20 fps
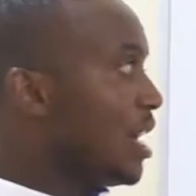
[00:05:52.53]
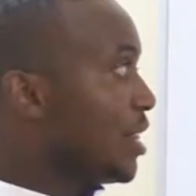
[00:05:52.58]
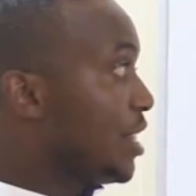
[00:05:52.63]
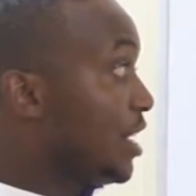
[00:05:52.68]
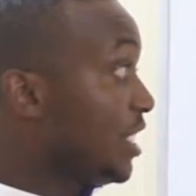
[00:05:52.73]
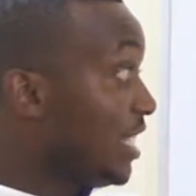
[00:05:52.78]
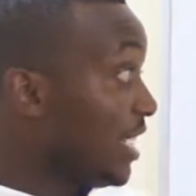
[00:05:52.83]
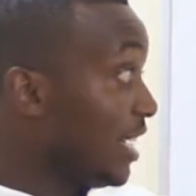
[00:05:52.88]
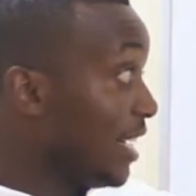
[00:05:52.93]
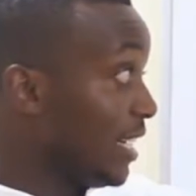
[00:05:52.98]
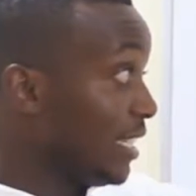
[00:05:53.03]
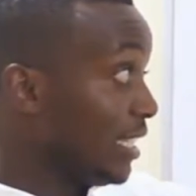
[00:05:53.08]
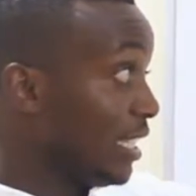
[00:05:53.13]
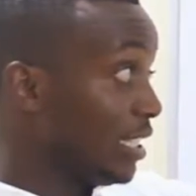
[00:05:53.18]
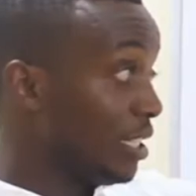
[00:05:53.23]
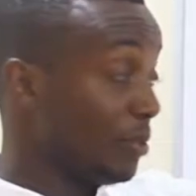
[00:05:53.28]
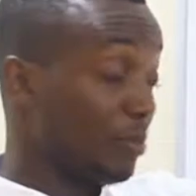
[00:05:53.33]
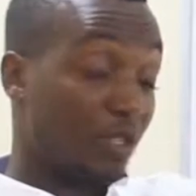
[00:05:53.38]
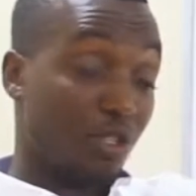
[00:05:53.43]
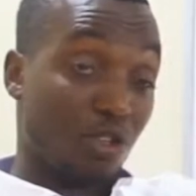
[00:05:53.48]
This
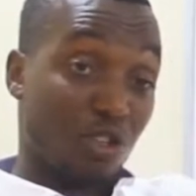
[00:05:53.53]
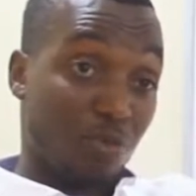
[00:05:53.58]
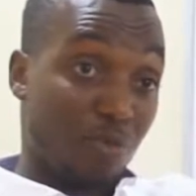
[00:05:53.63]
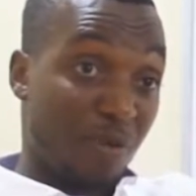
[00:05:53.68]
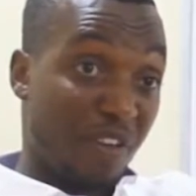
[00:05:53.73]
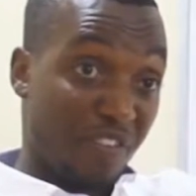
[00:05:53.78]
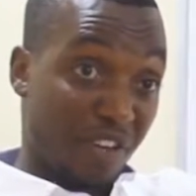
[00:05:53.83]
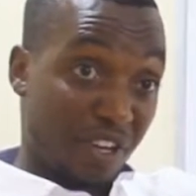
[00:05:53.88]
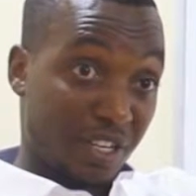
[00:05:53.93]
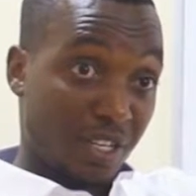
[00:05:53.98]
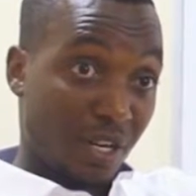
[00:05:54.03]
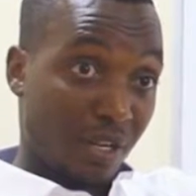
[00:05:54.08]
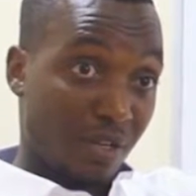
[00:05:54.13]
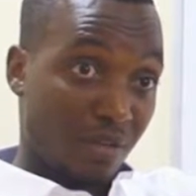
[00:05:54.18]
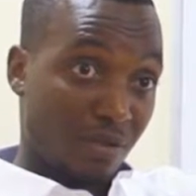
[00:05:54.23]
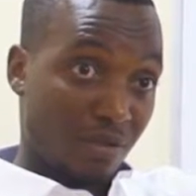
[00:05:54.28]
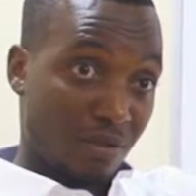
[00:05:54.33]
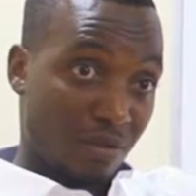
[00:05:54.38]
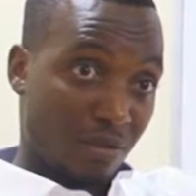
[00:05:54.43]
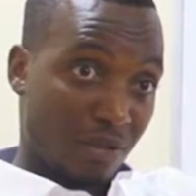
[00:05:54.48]
relationship is not perfect.
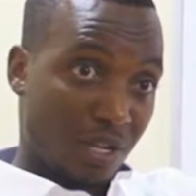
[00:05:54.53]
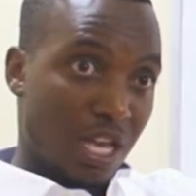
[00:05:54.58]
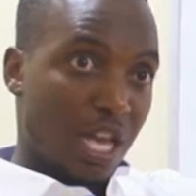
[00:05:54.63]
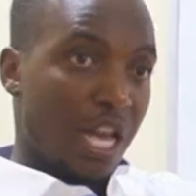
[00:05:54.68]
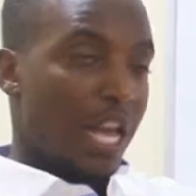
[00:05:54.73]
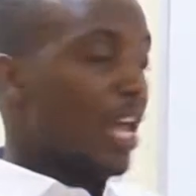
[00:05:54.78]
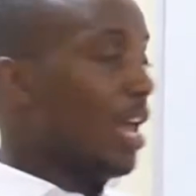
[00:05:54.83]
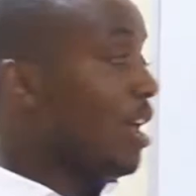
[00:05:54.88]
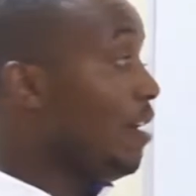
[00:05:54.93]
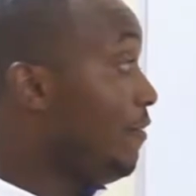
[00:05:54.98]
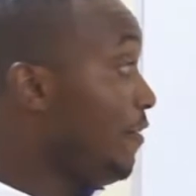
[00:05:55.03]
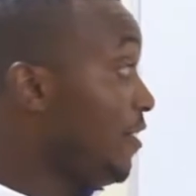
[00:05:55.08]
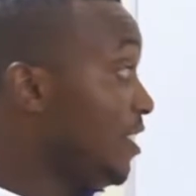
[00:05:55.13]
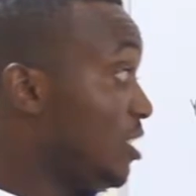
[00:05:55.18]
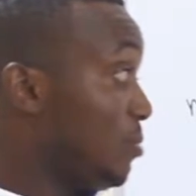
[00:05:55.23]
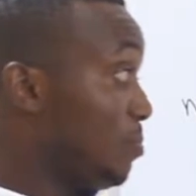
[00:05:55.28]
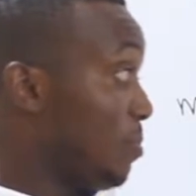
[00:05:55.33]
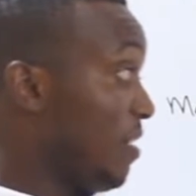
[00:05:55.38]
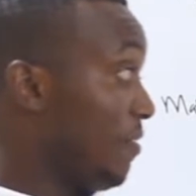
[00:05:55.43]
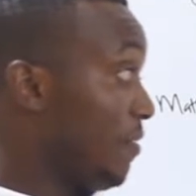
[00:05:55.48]
If
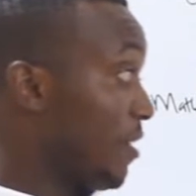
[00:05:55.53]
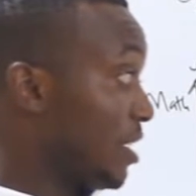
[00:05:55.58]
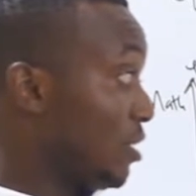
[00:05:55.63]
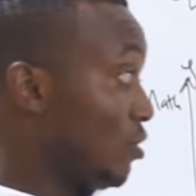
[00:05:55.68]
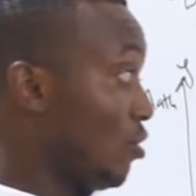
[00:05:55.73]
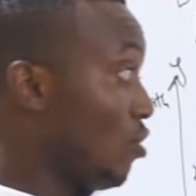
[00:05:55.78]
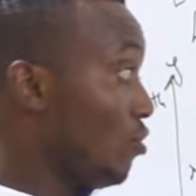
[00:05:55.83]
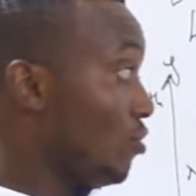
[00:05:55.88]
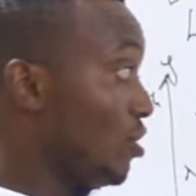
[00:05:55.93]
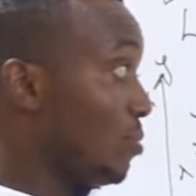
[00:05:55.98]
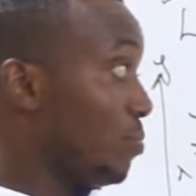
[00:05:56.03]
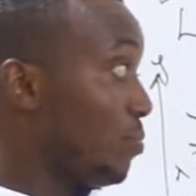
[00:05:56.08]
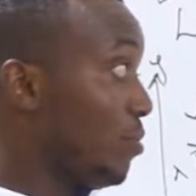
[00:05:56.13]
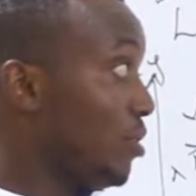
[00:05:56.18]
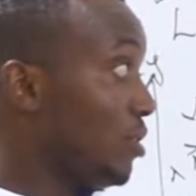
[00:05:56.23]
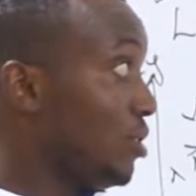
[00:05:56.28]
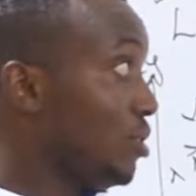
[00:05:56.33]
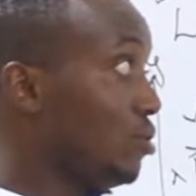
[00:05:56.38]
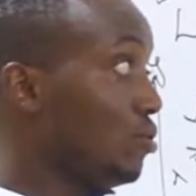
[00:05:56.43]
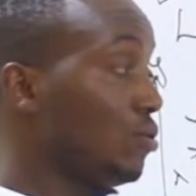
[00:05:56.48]
it's perfect, all the
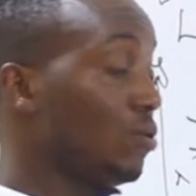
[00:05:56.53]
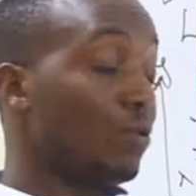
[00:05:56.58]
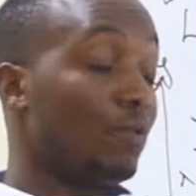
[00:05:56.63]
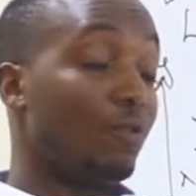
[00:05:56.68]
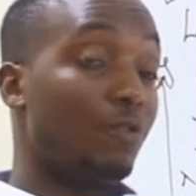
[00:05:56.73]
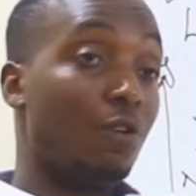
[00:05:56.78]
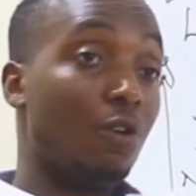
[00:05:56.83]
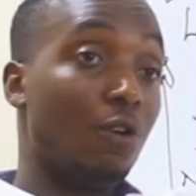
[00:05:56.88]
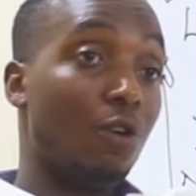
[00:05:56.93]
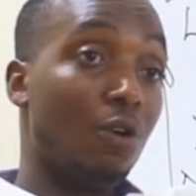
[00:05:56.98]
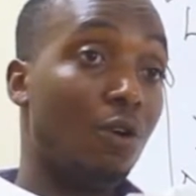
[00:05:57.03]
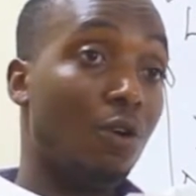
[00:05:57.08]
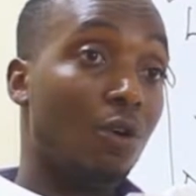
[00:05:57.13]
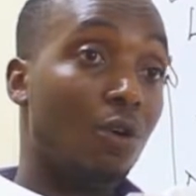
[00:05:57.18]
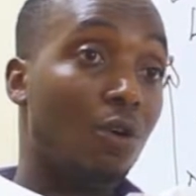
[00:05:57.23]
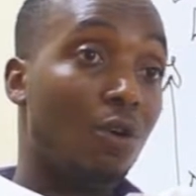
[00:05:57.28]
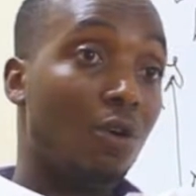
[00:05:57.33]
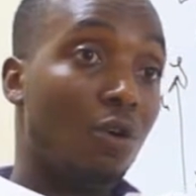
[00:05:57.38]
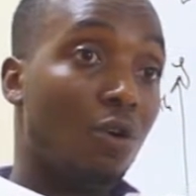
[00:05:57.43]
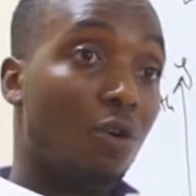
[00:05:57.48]
points should
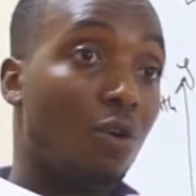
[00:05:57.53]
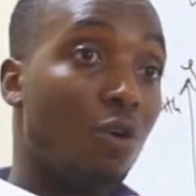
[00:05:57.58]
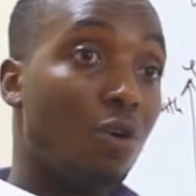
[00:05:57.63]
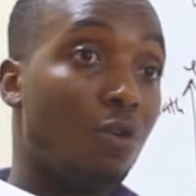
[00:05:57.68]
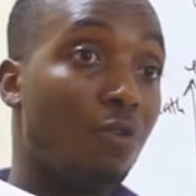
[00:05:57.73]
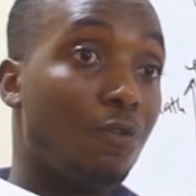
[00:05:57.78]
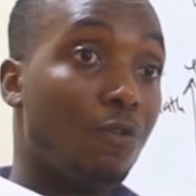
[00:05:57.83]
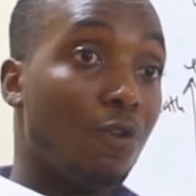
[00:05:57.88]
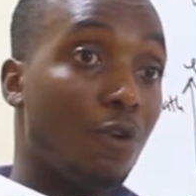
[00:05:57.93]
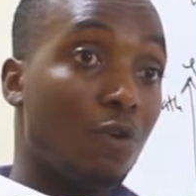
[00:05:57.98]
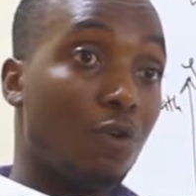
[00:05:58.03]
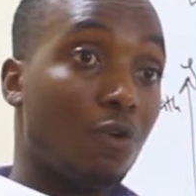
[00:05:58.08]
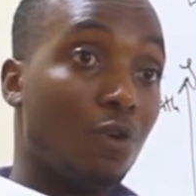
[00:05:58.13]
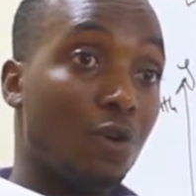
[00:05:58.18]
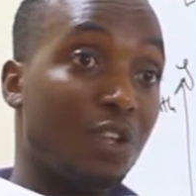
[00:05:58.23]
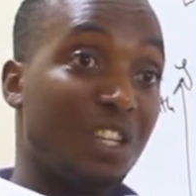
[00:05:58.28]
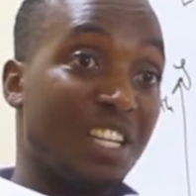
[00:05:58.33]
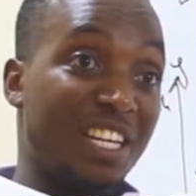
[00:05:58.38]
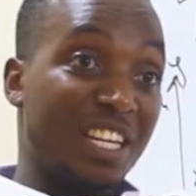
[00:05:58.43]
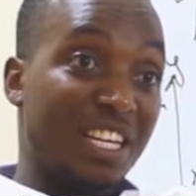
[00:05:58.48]
follow or fall
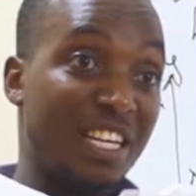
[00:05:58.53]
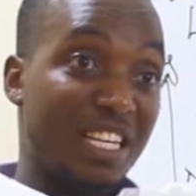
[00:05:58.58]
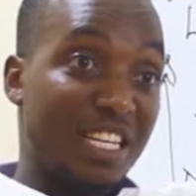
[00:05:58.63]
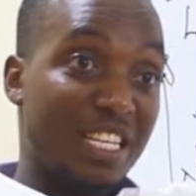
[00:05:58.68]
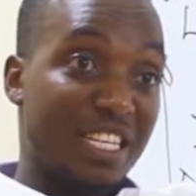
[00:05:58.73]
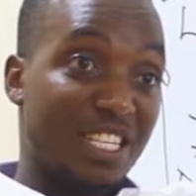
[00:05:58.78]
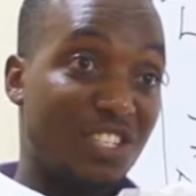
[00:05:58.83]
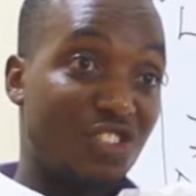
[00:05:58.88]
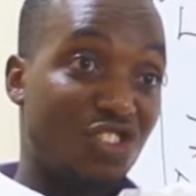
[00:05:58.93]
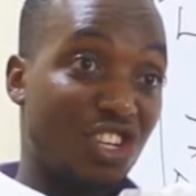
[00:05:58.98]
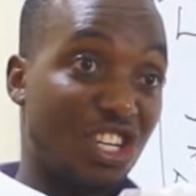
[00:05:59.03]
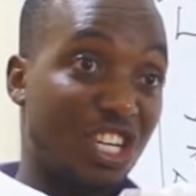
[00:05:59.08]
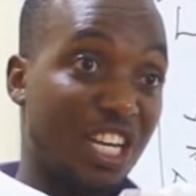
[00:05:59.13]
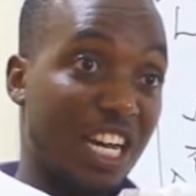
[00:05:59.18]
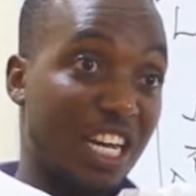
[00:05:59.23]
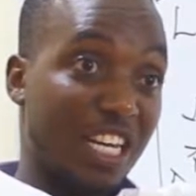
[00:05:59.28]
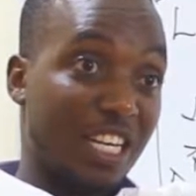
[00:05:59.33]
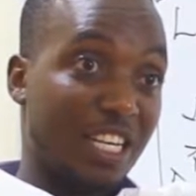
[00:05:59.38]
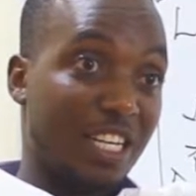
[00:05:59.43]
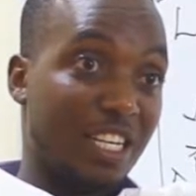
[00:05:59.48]
on the straight
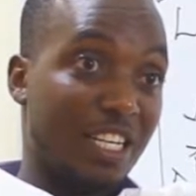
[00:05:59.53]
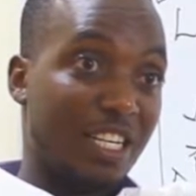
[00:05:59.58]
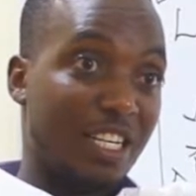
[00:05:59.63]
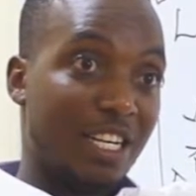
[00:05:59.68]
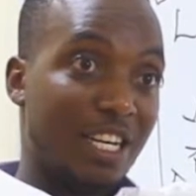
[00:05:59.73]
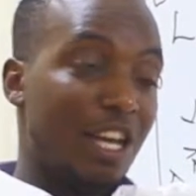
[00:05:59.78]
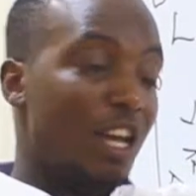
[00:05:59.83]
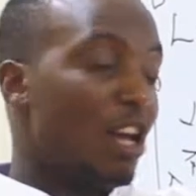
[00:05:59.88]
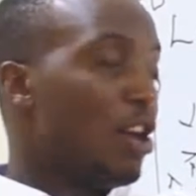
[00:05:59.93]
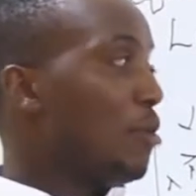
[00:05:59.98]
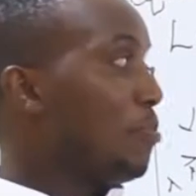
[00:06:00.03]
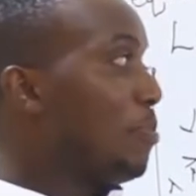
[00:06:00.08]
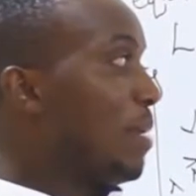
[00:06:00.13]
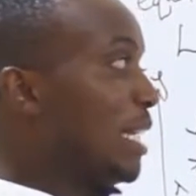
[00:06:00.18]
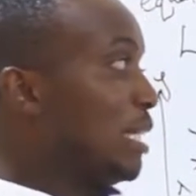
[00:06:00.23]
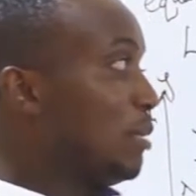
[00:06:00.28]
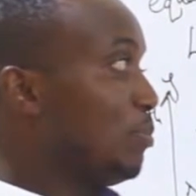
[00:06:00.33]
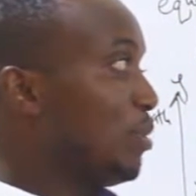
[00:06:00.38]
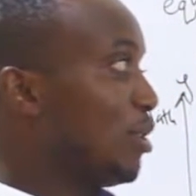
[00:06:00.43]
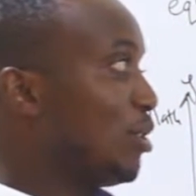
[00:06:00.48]
line.
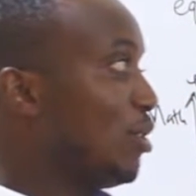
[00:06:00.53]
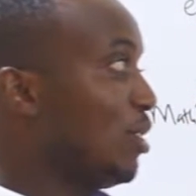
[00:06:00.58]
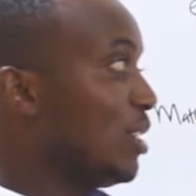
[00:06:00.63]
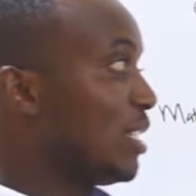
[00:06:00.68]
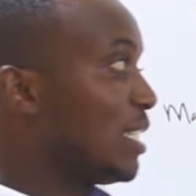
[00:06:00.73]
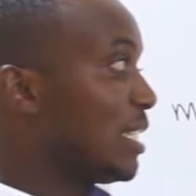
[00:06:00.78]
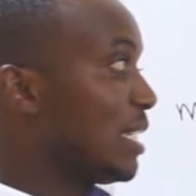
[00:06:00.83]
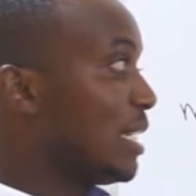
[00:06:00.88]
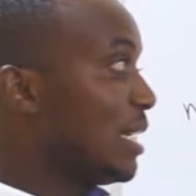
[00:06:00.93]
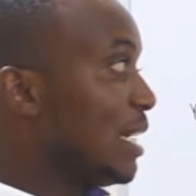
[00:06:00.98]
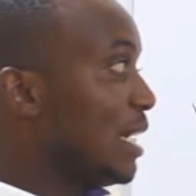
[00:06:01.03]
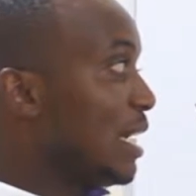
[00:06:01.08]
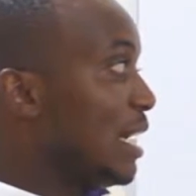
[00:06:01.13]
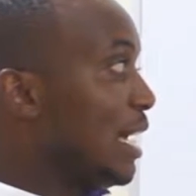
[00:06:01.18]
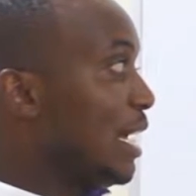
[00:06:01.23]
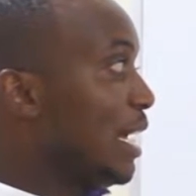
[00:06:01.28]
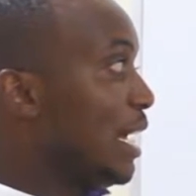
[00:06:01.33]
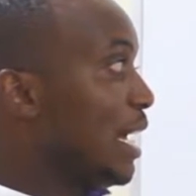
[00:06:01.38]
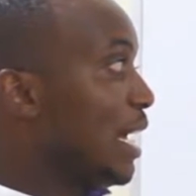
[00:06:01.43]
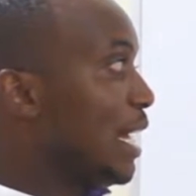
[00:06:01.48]
But because
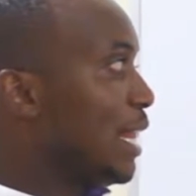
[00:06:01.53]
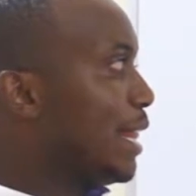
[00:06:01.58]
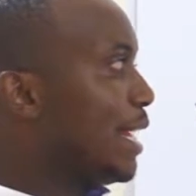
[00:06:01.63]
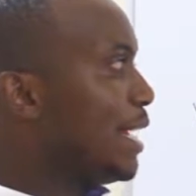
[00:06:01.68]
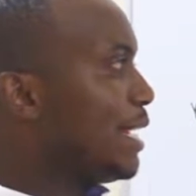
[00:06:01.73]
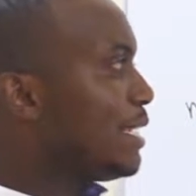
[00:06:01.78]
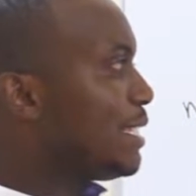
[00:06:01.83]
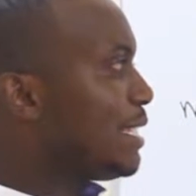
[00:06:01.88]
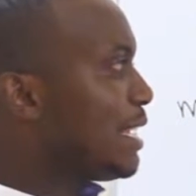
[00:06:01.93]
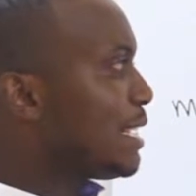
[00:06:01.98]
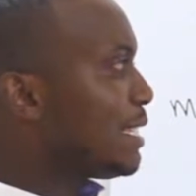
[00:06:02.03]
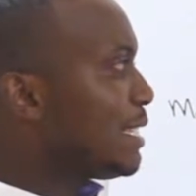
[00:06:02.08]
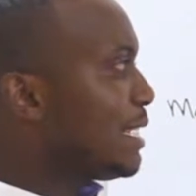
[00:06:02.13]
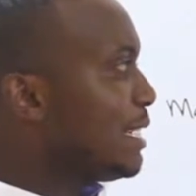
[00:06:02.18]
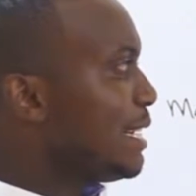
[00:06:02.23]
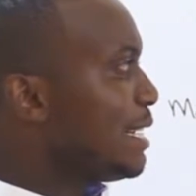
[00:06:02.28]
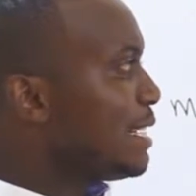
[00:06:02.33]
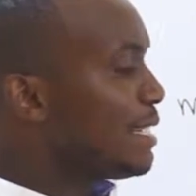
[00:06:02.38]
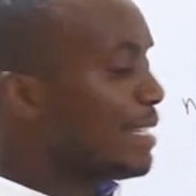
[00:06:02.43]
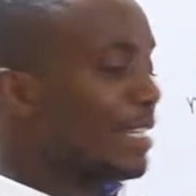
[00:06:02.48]
there is a
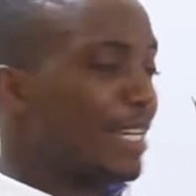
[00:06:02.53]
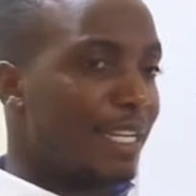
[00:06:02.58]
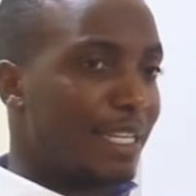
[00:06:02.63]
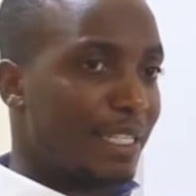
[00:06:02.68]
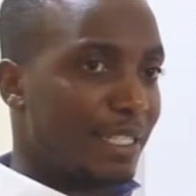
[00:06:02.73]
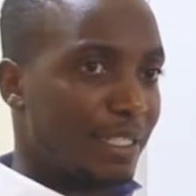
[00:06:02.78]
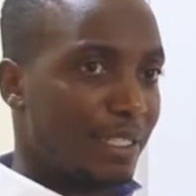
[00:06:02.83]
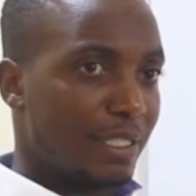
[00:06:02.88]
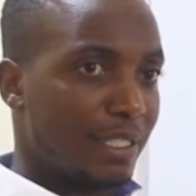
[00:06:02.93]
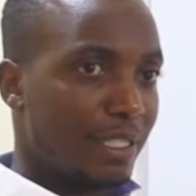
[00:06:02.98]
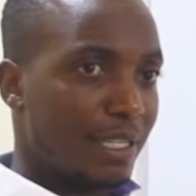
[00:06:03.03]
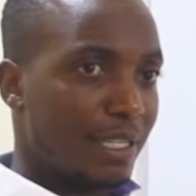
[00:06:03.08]
certain trend,